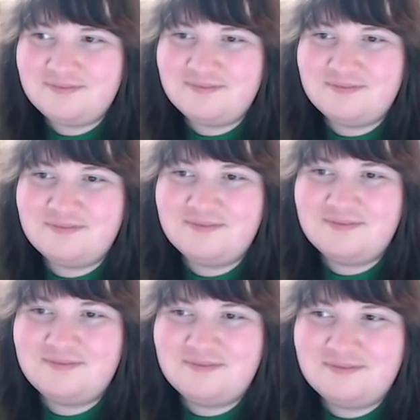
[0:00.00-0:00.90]

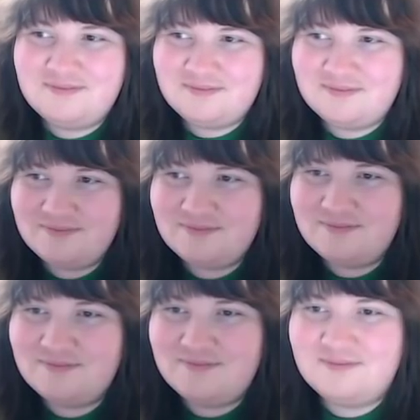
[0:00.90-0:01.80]

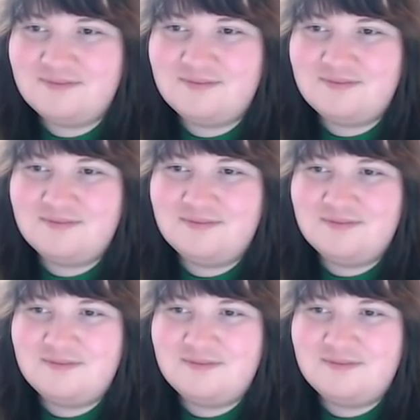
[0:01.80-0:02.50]
The person shown says nothing.